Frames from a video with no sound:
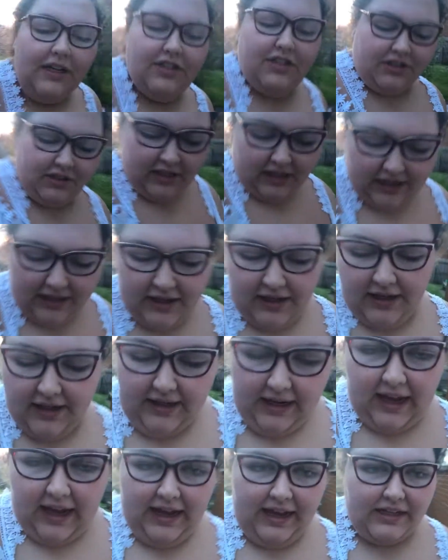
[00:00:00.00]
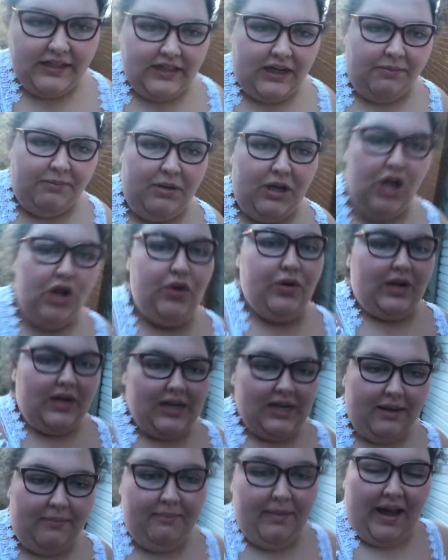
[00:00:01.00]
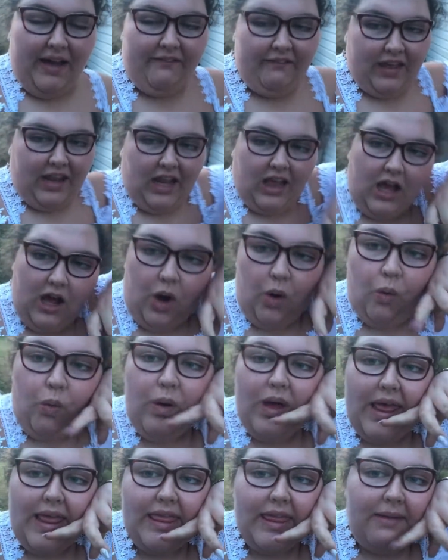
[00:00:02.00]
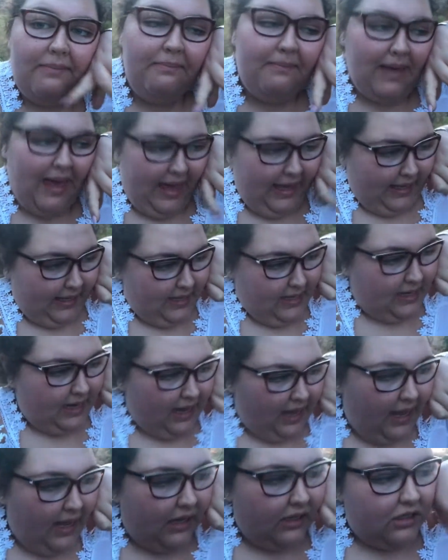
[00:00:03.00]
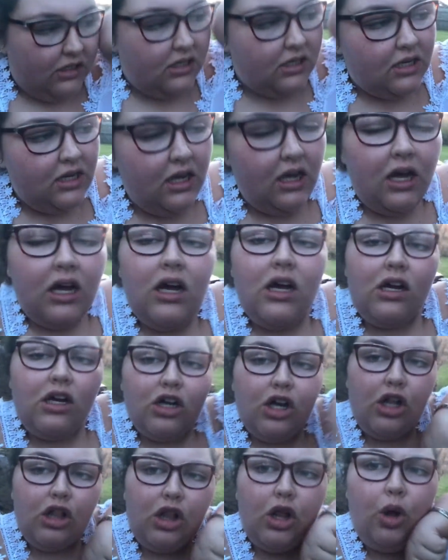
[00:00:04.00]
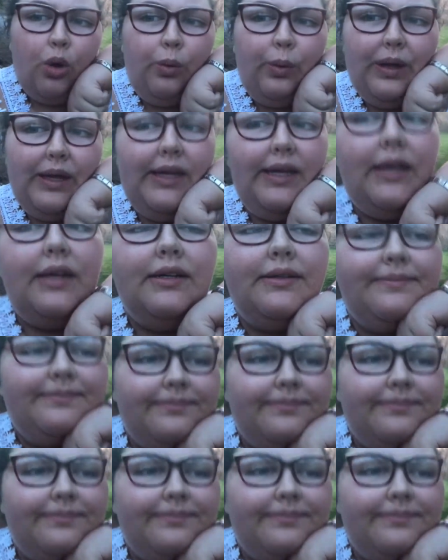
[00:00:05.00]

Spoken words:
I just edited and uploaded my video with Megan and Chloe.